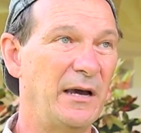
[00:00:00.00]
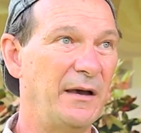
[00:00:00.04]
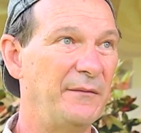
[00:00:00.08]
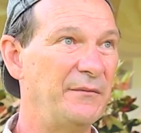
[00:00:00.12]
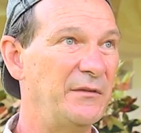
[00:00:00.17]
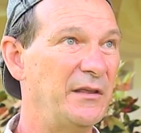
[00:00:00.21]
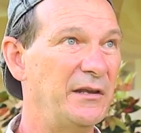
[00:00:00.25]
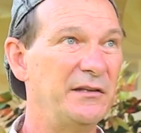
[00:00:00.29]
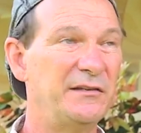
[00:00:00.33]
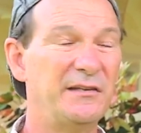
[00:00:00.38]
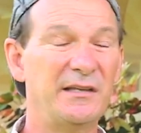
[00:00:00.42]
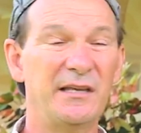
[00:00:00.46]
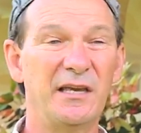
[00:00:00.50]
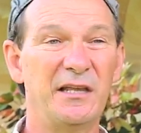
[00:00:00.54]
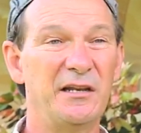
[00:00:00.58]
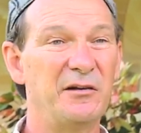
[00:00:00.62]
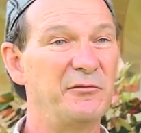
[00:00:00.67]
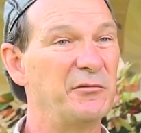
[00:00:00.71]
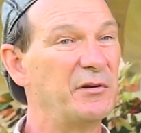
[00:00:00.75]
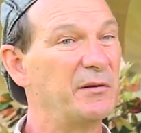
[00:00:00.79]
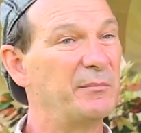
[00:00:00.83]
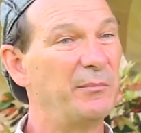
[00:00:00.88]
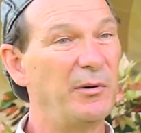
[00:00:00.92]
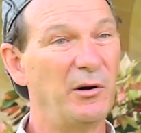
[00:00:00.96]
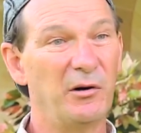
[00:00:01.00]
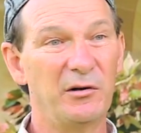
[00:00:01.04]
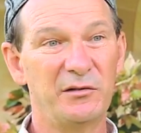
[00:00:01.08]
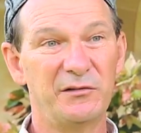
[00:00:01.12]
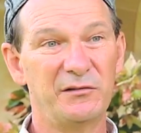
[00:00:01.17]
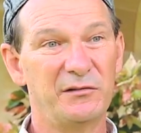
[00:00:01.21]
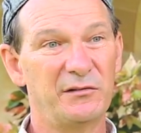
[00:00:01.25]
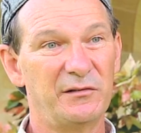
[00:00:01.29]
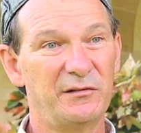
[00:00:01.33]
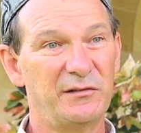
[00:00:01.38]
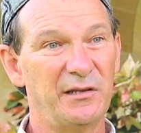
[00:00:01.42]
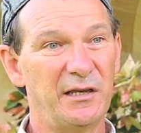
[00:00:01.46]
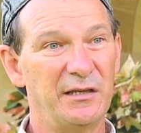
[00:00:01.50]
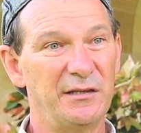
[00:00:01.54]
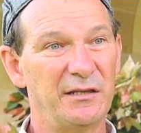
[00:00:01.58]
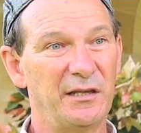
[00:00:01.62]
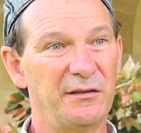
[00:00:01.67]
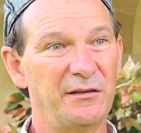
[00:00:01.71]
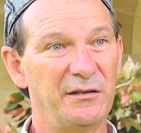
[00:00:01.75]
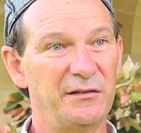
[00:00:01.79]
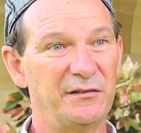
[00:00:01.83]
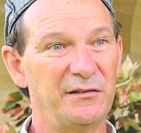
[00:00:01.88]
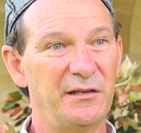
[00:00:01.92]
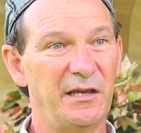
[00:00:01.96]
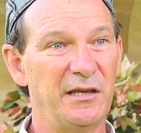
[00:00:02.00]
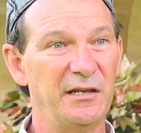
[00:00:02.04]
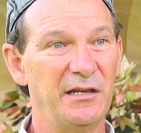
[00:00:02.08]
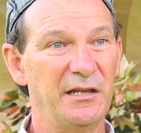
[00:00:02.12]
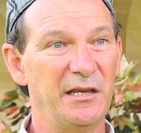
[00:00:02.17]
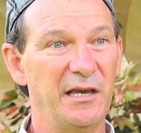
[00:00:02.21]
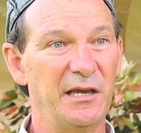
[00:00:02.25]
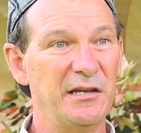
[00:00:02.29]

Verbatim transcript: and there isn't any reports saying that there's any,